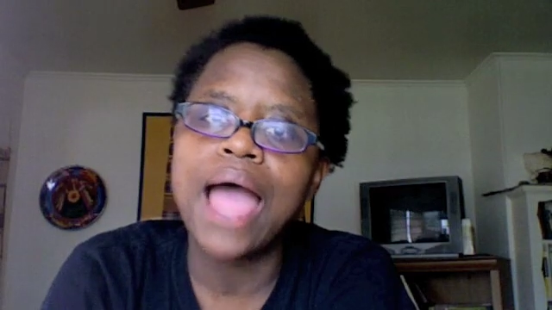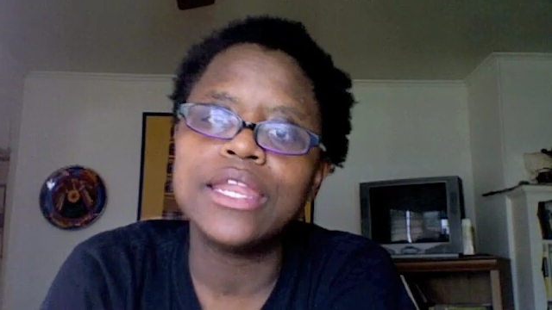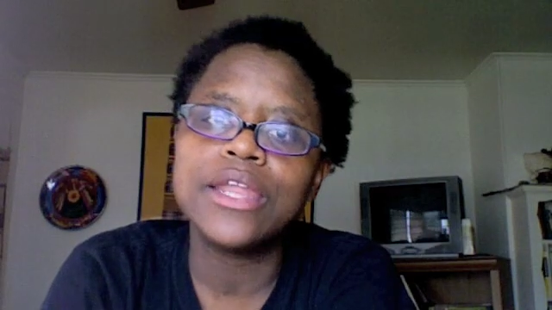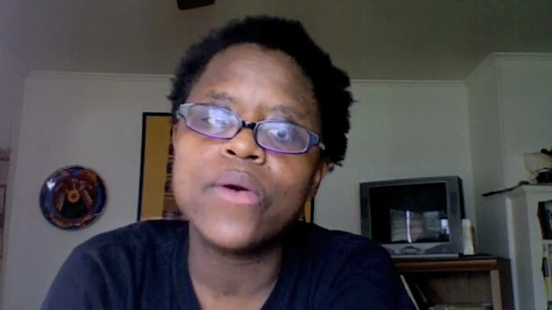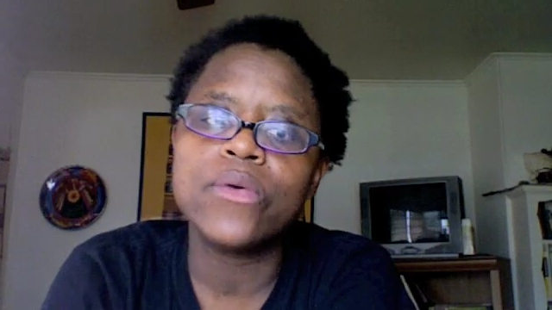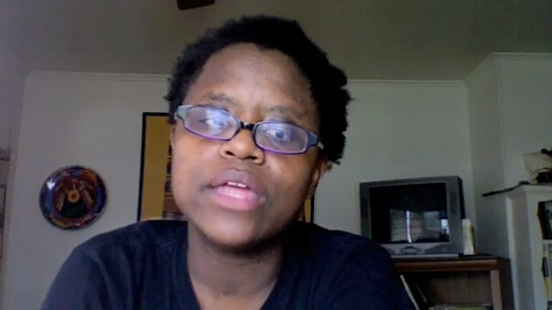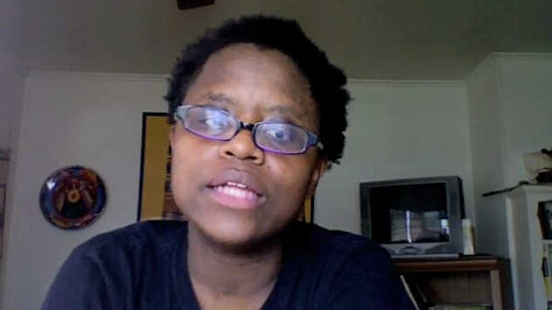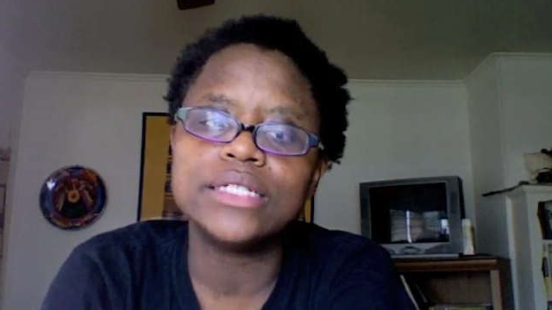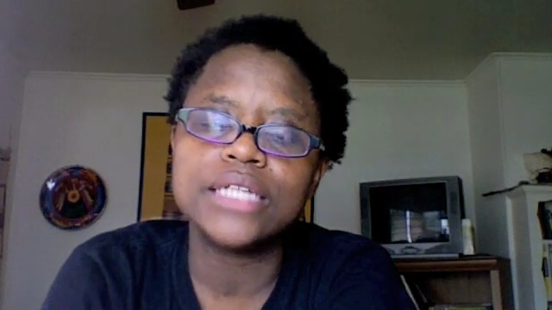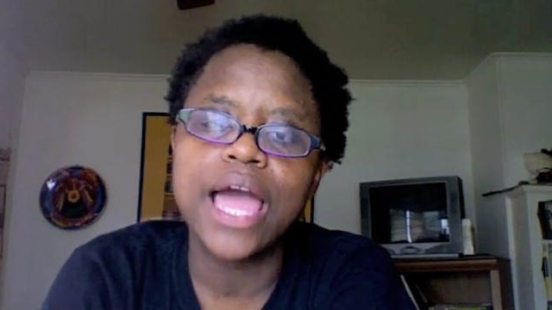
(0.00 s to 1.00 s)
know
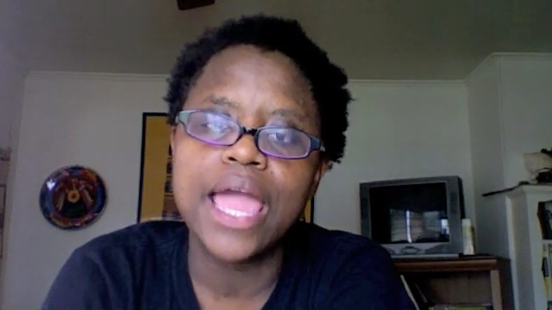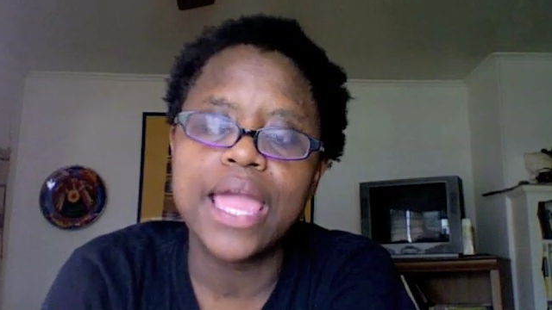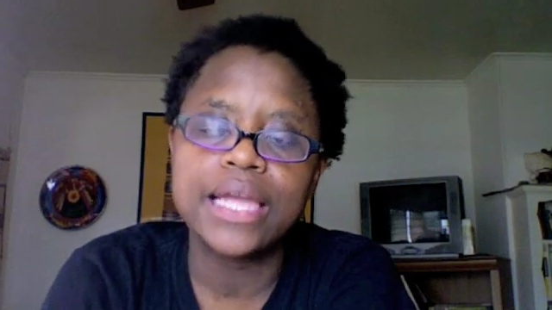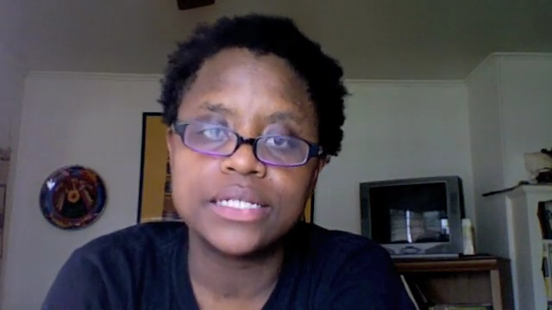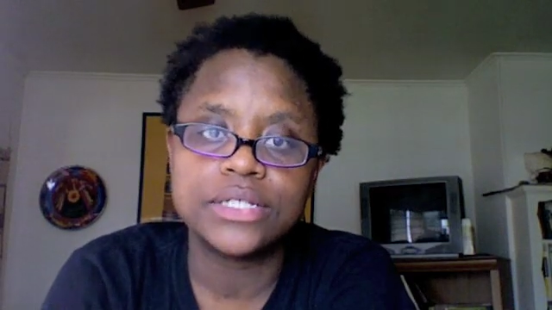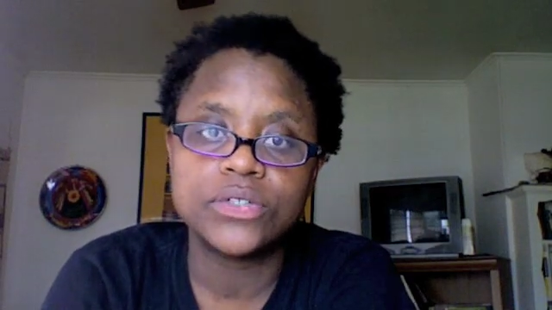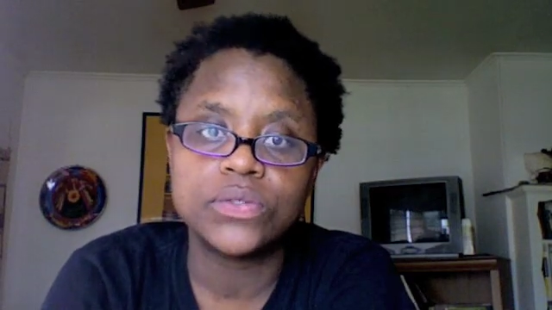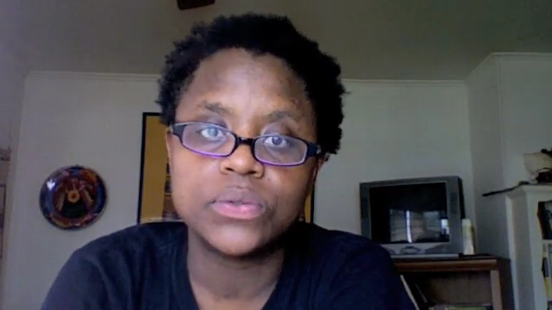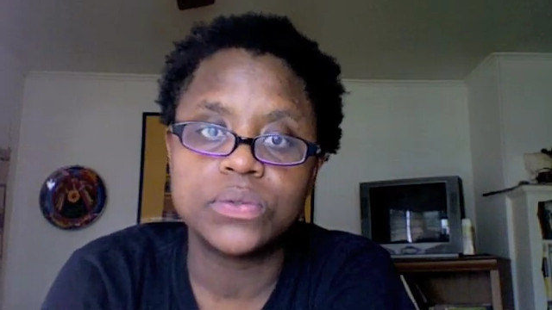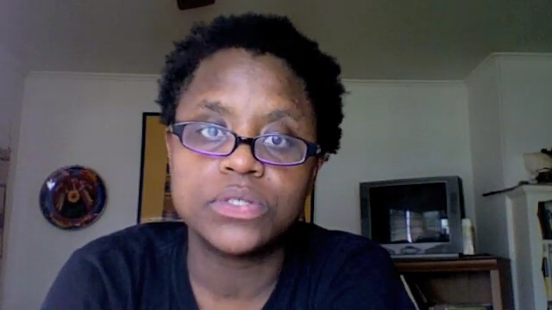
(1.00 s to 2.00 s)
that DISD
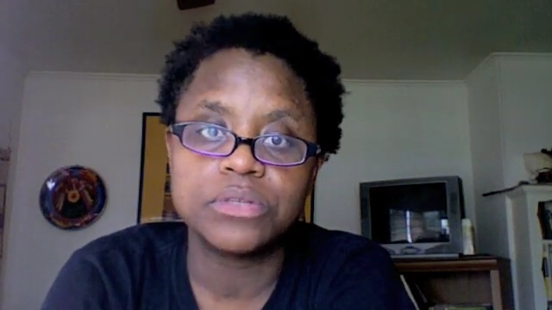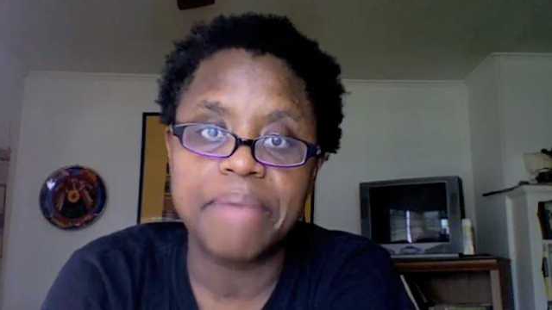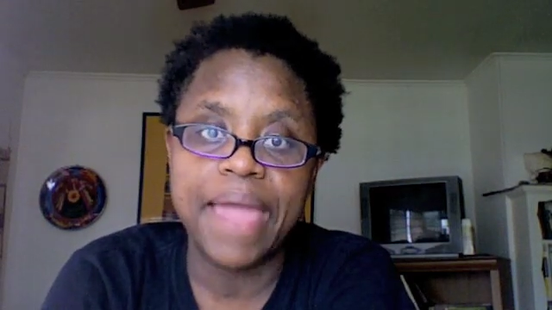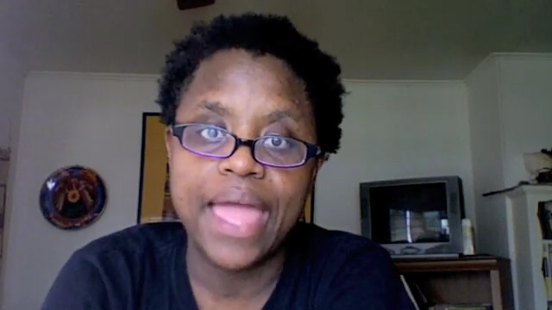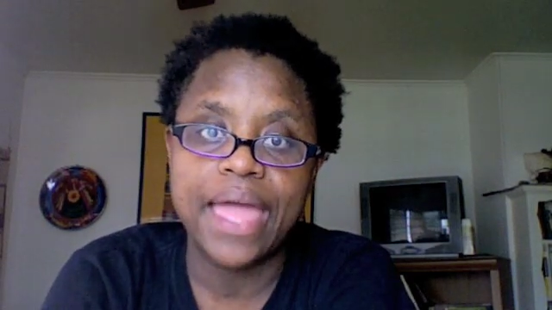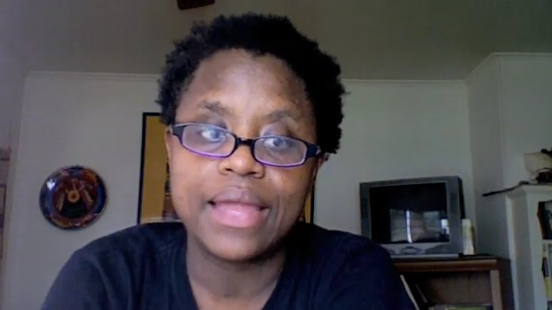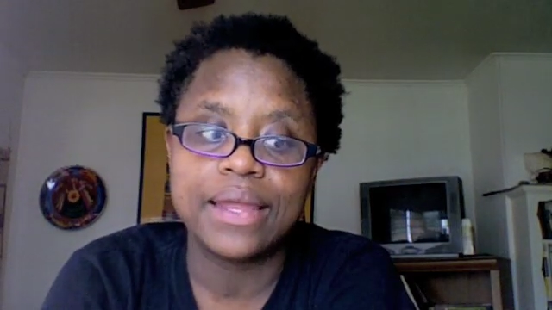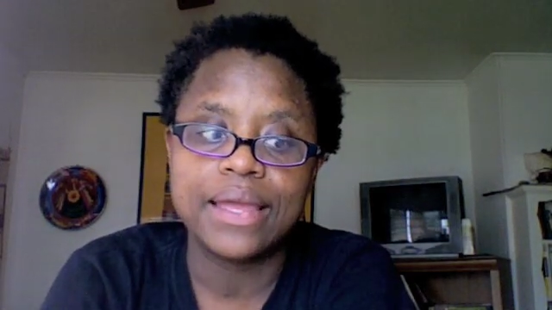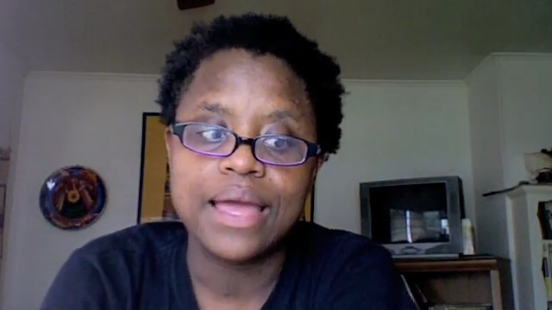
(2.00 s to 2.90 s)
schools are bad.